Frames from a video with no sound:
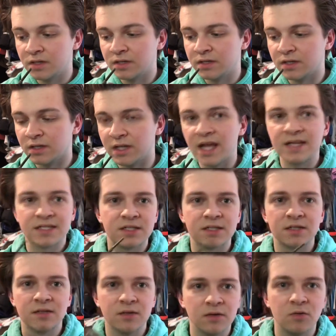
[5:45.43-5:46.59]
less
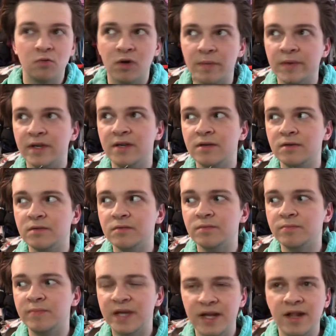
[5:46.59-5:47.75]
women
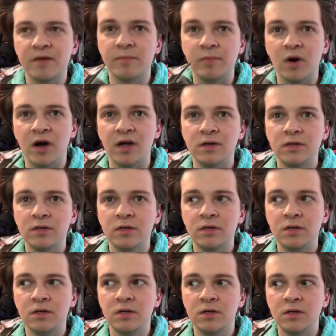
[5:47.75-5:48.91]
beating, but
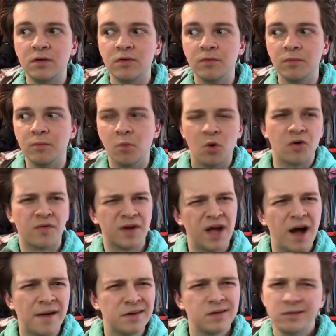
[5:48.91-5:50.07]
more
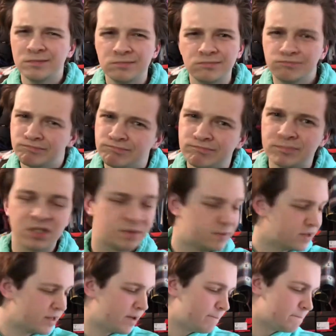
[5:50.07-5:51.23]
Rihanna, something
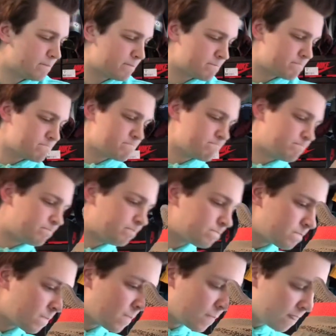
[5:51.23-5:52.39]
like
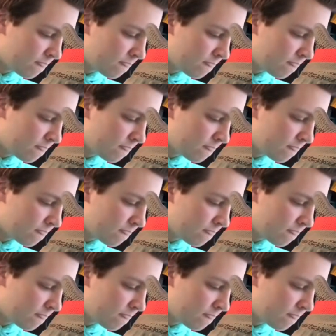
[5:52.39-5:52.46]
that.